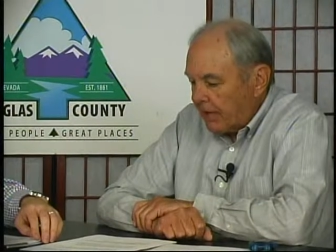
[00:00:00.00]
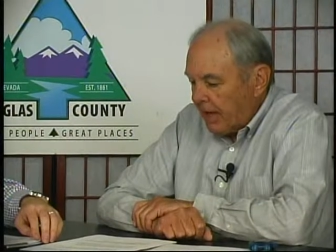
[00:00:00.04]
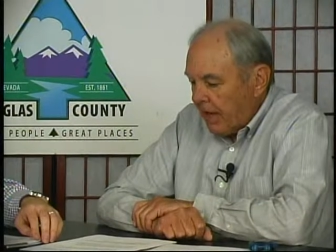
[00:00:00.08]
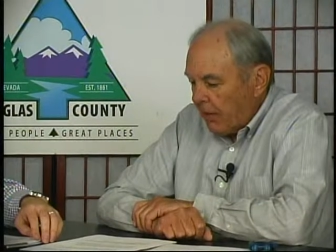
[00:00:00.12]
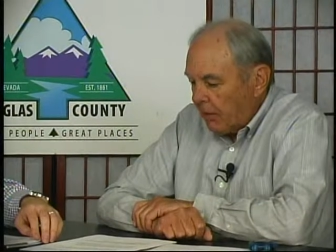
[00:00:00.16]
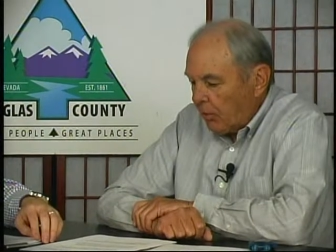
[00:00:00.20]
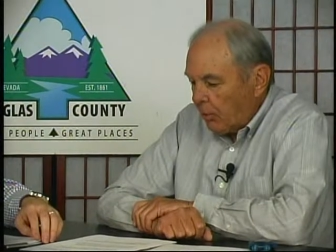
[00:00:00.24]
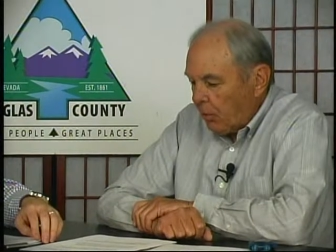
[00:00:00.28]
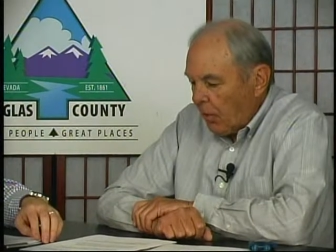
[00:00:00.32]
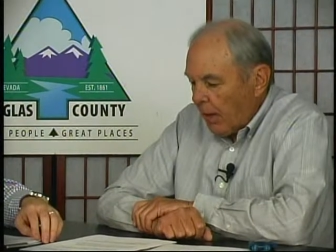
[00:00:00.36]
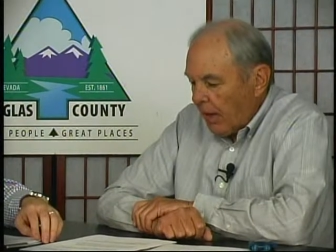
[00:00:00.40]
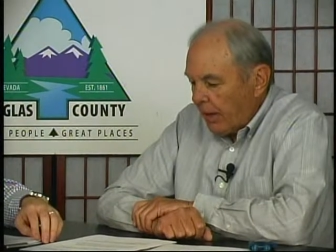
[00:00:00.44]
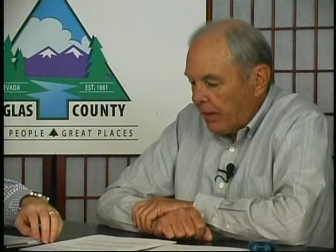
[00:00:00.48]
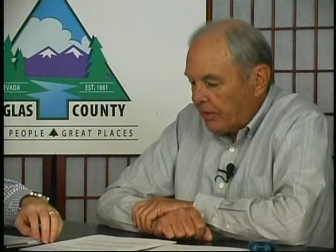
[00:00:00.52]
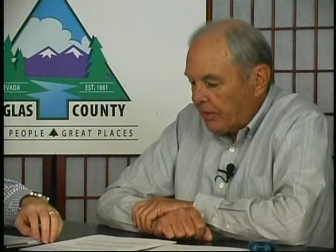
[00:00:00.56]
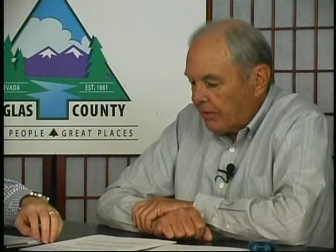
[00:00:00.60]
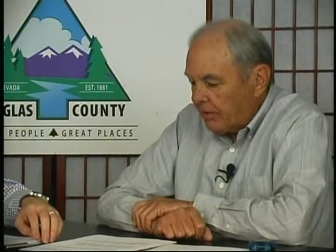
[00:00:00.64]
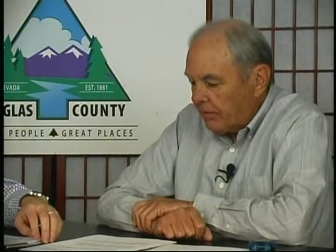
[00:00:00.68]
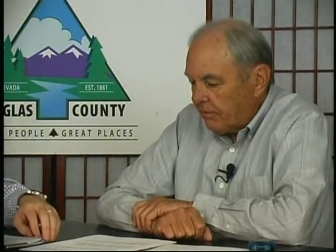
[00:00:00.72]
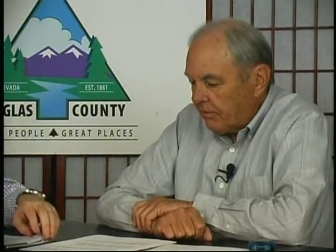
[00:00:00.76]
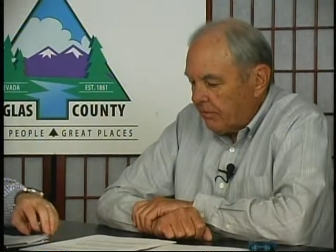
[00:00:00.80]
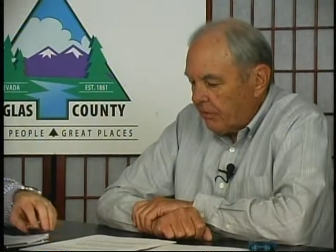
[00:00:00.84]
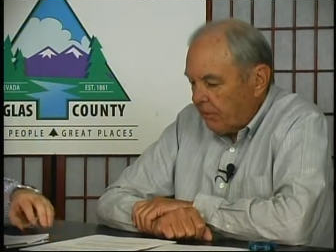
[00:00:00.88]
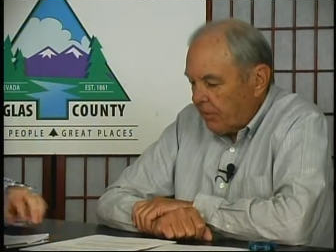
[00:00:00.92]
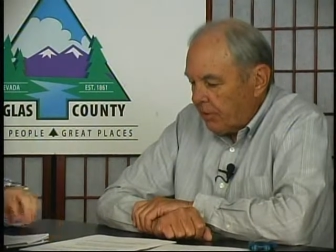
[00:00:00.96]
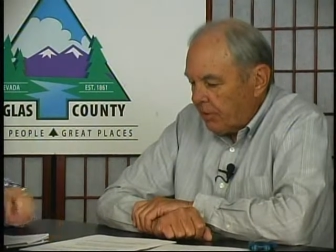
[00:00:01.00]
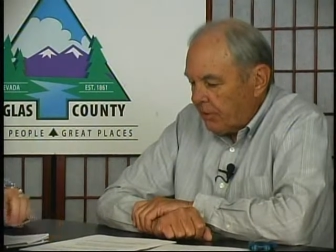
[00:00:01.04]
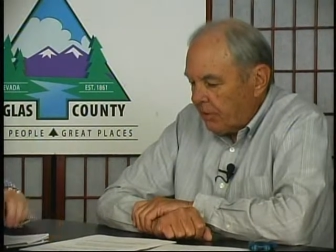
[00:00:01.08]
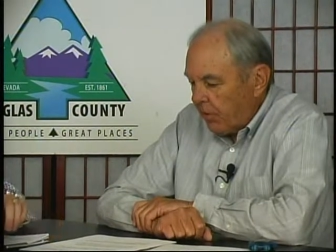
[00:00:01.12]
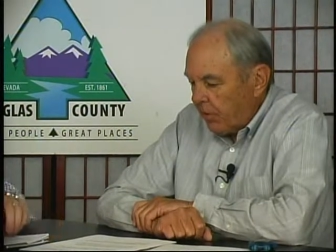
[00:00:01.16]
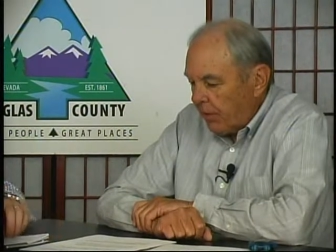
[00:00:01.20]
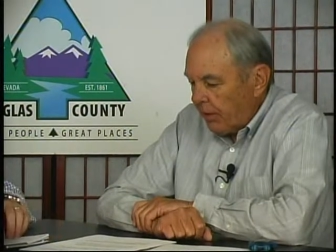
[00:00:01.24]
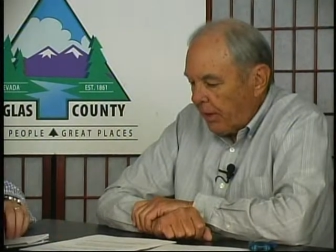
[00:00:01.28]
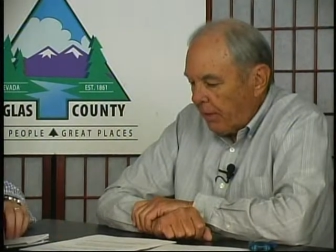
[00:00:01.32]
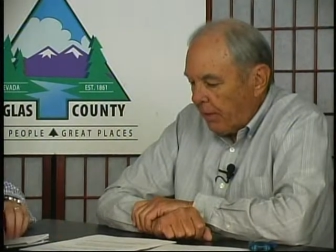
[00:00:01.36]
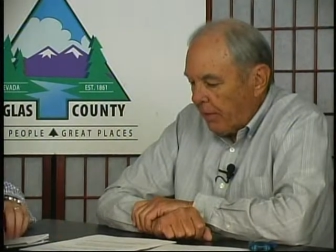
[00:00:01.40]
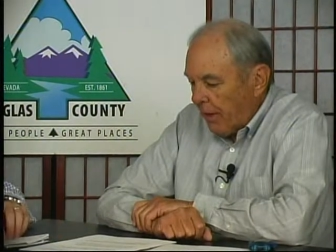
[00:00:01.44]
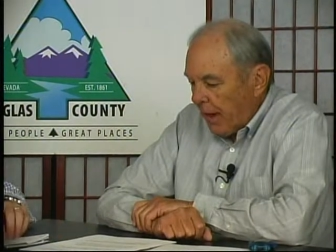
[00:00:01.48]
Southwest for a
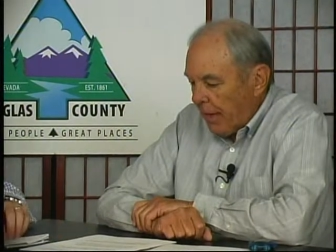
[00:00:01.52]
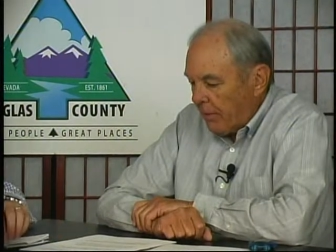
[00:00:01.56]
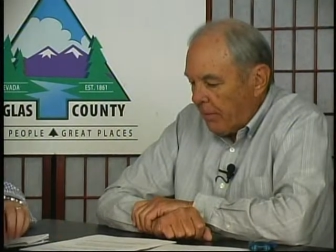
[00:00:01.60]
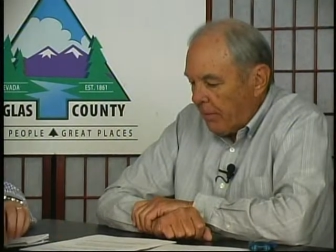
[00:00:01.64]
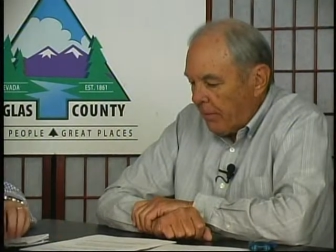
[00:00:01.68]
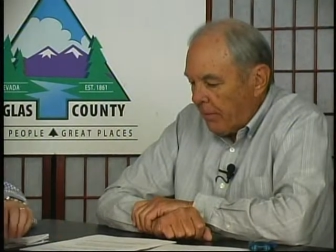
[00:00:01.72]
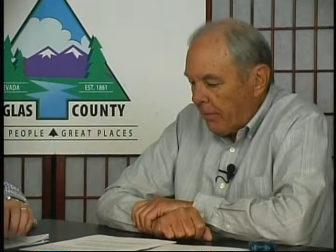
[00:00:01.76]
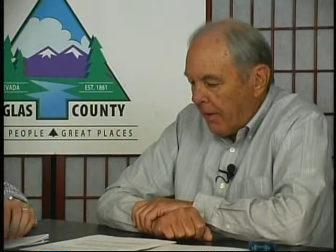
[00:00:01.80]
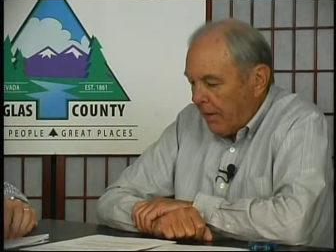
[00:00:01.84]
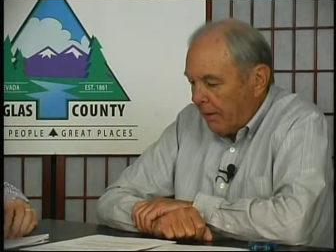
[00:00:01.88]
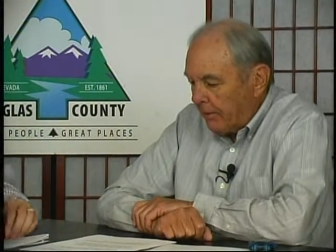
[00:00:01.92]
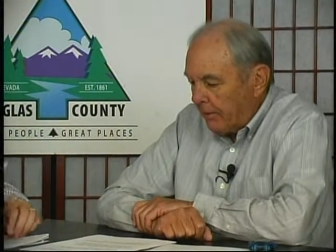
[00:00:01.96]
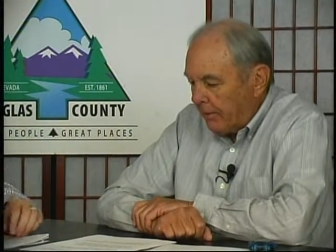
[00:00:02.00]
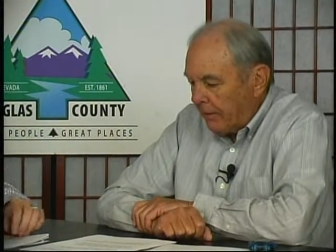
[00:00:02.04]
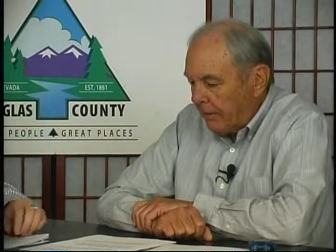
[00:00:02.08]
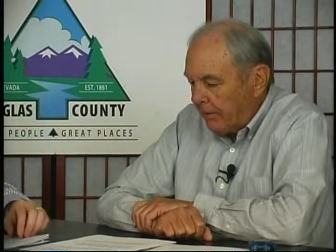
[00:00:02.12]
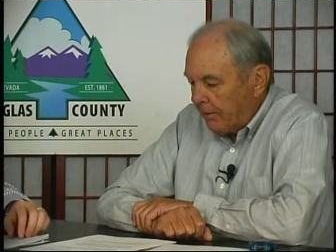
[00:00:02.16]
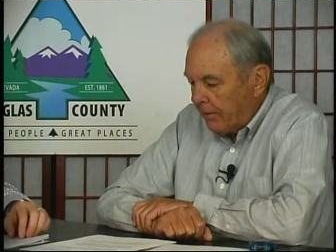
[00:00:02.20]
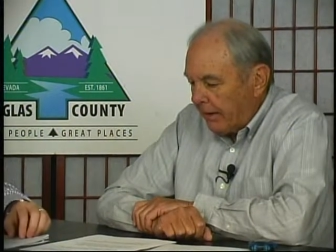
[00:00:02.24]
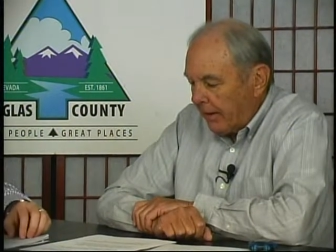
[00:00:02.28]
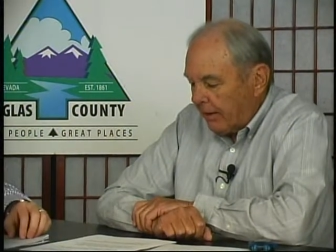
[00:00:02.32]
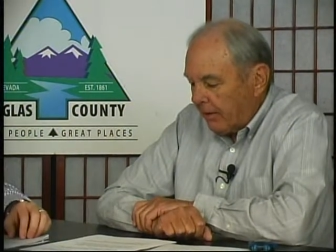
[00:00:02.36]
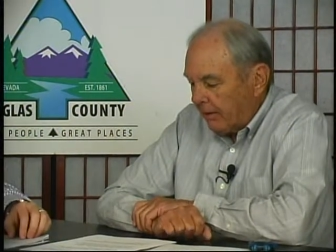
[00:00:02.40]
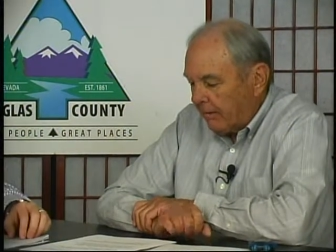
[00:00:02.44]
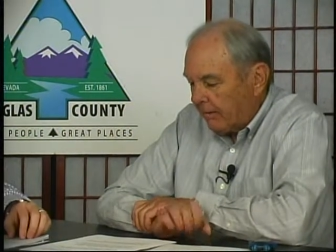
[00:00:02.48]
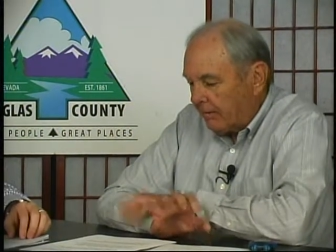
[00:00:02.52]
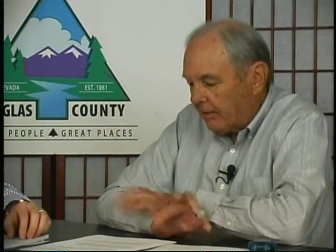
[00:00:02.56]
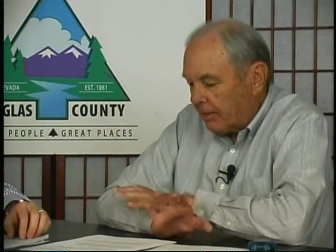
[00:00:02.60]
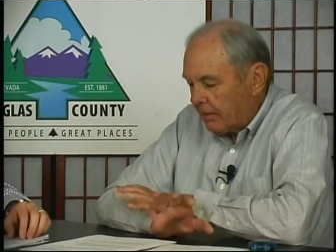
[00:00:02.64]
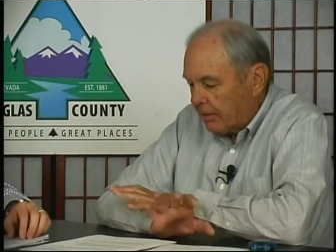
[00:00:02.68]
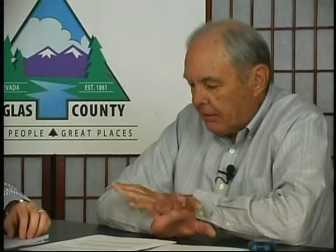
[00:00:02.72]
zoning map amendment and